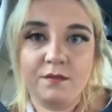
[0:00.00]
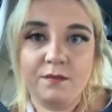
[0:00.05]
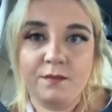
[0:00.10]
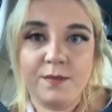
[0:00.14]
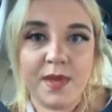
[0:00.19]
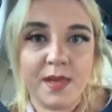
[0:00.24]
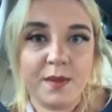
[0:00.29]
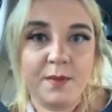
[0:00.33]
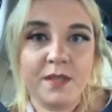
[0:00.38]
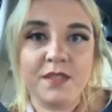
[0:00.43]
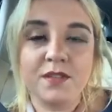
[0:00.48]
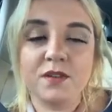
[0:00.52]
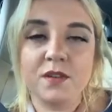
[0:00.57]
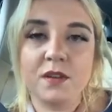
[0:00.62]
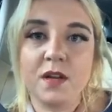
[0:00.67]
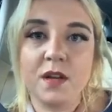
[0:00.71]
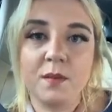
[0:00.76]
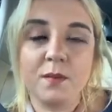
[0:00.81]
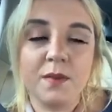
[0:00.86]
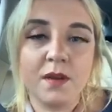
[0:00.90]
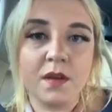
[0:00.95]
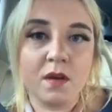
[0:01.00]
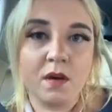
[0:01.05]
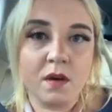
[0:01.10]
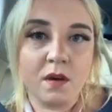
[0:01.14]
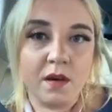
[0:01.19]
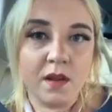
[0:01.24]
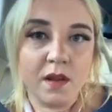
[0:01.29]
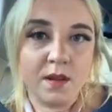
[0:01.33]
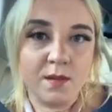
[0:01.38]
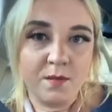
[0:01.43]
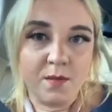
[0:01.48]
babies are going to be
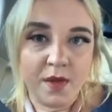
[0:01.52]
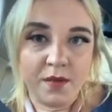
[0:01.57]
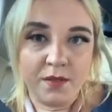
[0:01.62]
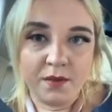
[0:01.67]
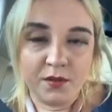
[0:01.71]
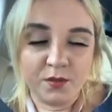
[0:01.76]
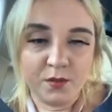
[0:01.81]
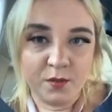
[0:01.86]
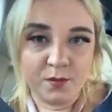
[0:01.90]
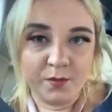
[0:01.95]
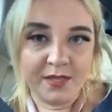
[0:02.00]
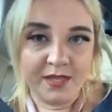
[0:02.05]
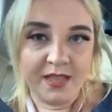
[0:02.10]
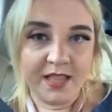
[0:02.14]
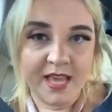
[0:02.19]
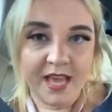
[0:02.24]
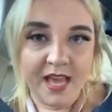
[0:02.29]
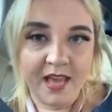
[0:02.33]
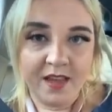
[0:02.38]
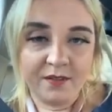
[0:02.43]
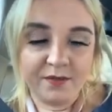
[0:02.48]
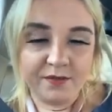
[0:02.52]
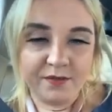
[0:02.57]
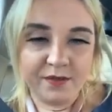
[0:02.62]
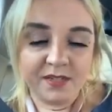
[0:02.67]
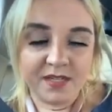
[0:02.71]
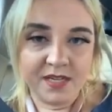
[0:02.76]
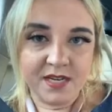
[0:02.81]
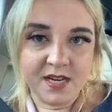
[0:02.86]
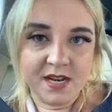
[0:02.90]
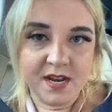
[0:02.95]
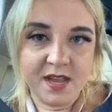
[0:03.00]
gone and mothers will be left.
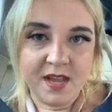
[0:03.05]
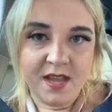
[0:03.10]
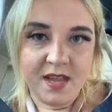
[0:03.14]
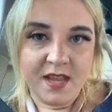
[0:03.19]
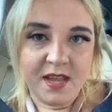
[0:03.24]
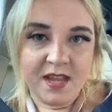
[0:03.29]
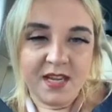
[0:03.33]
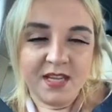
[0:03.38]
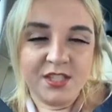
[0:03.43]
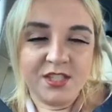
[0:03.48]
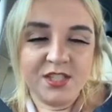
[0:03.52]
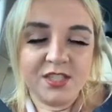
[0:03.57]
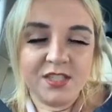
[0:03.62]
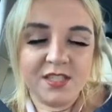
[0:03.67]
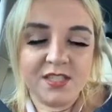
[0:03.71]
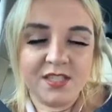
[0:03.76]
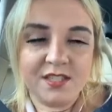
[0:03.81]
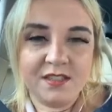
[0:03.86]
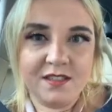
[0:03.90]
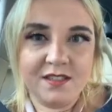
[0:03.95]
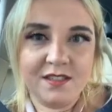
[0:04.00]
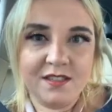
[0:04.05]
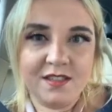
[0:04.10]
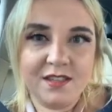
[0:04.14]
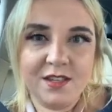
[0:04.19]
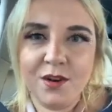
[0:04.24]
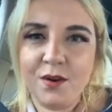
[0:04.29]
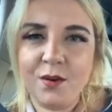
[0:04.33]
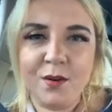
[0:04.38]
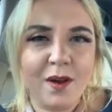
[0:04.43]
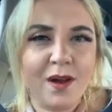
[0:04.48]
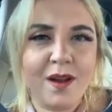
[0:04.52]
And it's just,
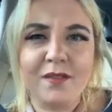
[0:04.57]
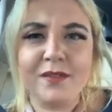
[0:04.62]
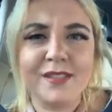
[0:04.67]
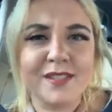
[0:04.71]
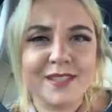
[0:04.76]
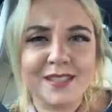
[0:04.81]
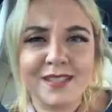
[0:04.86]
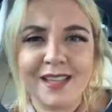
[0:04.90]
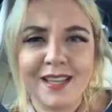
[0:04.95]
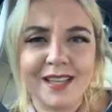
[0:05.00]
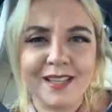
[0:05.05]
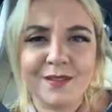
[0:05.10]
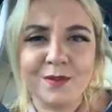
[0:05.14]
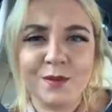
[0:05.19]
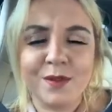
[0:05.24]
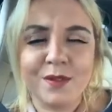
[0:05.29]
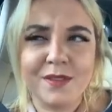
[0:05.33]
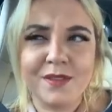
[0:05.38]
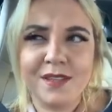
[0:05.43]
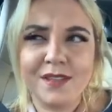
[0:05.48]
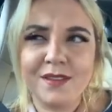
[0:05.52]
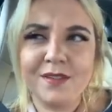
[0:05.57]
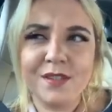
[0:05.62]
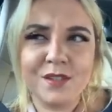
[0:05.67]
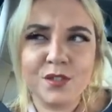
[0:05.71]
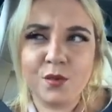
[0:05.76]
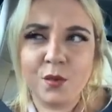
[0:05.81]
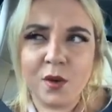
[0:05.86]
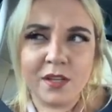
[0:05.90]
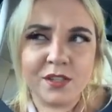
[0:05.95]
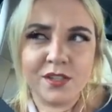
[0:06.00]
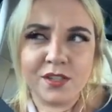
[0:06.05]
obviously with even
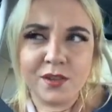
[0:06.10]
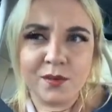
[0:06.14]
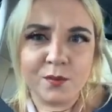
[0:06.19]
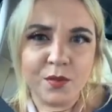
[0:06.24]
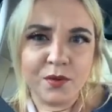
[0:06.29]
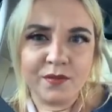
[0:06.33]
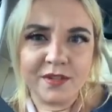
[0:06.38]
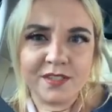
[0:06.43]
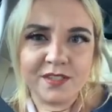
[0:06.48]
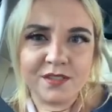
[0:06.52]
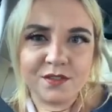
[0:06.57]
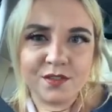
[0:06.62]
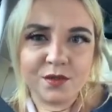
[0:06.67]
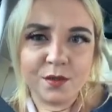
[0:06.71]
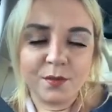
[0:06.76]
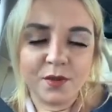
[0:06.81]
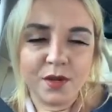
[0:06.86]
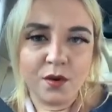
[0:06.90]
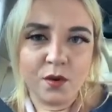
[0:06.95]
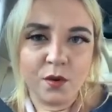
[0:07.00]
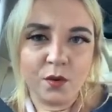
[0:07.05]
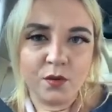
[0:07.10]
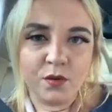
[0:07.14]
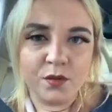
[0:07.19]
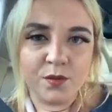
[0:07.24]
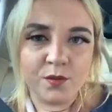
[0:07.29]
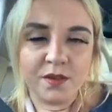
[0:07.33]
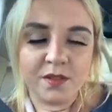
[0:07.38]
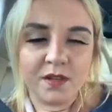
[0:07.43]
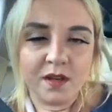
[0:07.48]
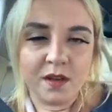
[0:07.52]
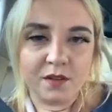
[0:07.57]
just watching the movies, there's so many holes
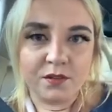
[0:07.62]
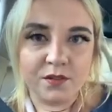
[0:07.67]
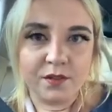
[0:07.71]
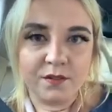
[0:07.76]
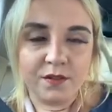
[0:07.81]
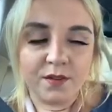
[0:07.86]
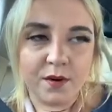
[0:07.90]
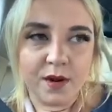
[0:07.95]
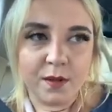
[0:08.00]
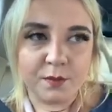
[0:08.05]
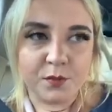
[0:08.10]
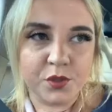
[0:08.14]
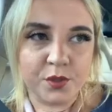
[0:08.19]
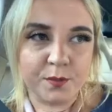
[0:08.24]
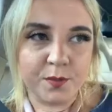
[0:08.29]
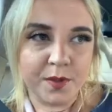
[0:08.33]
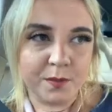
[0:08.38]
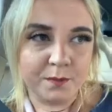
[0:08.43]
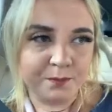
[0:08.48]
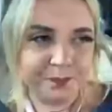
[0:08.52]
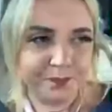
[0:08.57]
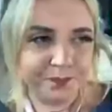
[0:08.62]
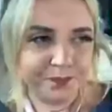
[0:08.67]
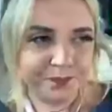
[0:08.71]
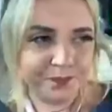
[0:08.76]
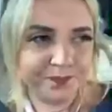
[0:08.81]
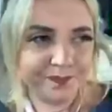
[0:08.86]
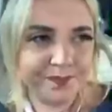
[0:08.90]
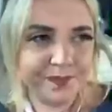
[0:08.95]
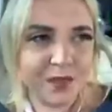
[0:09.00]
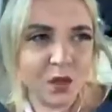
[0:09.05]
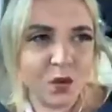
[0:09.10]
with the doctrine of the rapture. But
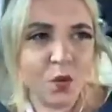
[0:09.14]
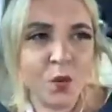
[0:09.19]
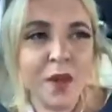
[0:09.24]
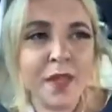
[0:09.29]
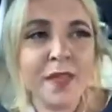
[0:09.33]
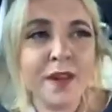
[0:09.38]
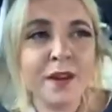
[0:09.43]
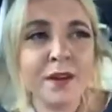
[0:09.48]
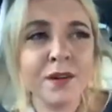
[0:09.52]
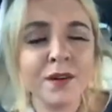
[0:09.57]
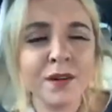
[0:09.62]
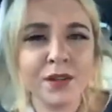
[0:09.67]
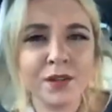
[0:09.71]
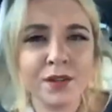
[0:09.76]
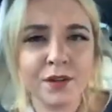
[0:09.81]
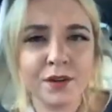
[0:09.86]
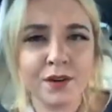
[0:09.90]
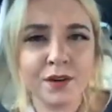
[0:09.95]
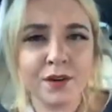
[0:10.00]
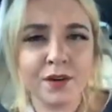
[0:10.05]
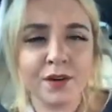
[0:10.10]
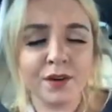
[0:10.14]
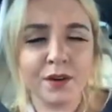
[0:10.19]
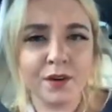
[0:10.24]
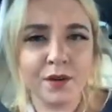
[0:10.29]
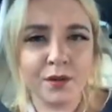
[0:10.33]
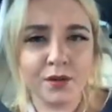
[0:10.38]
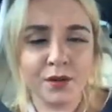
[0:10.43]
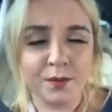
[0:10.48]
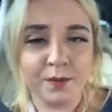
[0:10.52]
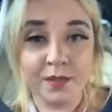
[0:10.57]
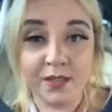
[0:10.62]
whether
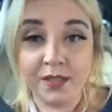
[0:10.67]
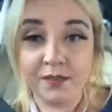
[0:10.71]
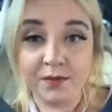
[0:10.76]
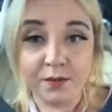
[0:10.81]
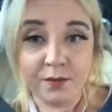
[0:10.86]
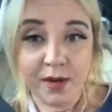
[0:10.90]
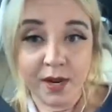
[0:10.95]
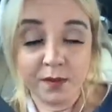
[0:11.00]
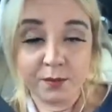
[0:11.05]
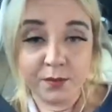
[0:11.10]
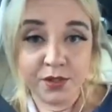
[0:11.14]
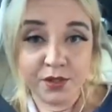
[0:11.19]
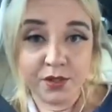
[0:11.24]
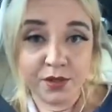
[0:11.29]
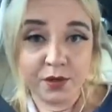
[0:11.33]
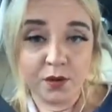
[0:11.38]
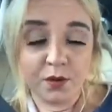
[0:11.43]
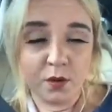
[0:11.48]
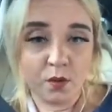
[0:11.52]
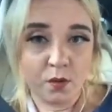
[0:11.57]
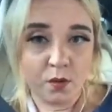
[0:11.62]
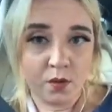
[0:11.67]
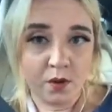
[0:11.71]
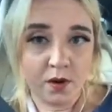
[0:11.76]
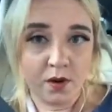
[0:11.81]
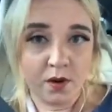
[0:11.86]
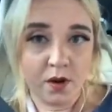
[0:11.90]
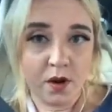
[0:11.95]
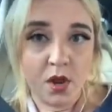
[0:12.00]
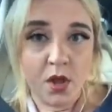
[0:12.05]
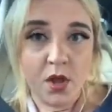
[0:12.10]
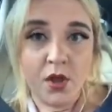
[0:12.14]
you believe in rapture
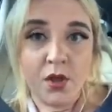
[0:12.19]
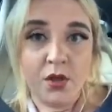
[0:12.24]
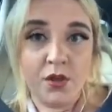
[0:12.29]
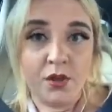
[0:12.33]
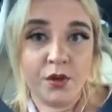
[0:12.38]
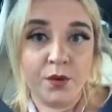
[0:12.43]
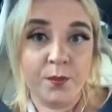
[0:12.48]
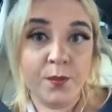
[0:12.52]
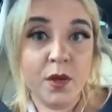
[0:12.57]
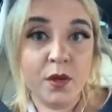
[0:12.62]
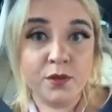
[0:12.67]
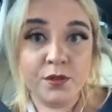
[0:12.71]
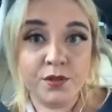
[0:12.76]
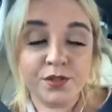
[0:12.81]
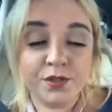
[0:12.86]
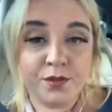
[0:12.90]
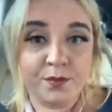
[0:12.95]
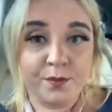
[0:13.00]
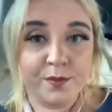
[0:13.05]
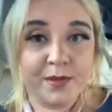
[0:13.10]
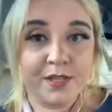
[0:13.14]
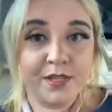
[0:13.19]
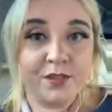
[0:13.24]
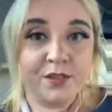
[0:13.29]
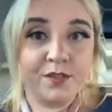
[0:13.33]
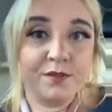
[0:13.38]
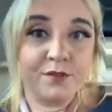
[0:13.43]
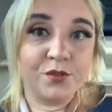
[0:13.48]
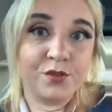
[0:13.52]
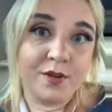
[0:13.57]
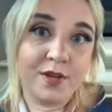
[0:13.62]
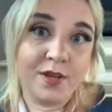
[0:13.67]
or you're post or
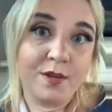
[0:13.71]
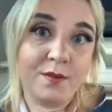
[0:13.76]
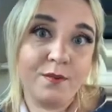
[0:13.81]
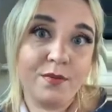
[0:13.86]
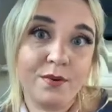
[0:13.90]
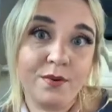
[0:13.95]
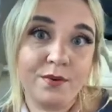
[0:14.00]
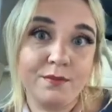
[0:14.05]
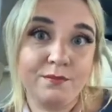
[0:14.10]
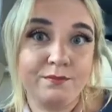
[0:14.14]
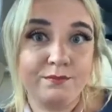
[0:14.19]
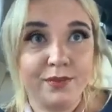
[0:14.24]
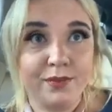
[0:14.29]
mid-trib or,